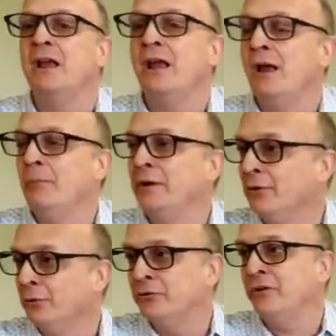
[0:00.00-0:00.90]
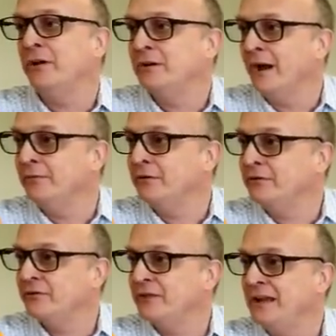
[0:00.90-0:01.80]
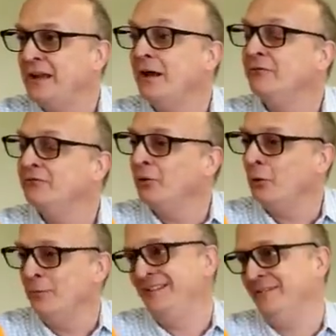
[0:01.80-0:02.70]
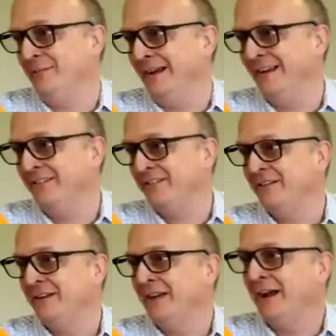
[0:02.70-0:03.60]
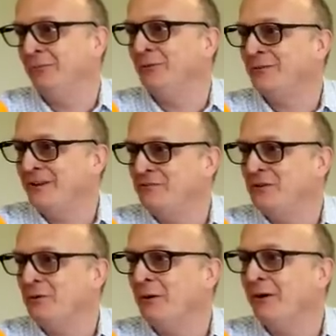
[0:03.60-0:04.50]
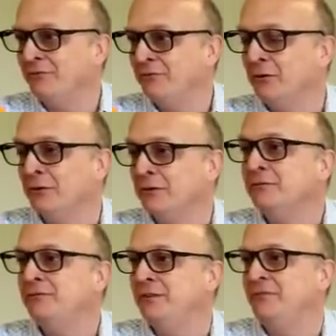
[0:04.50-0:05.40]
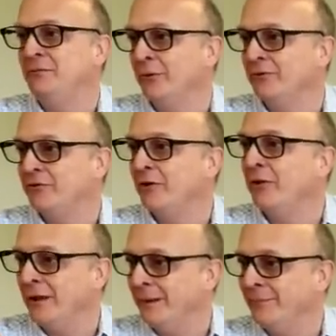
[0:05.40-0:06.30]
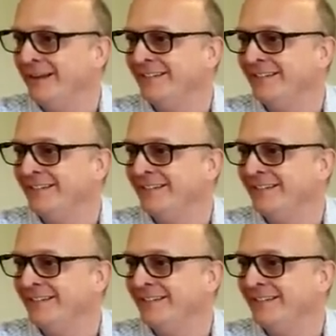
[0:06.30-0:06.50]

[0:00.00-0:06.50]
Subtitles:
But it also covers the 4 meter band. and will give you a full 50 watts on that band.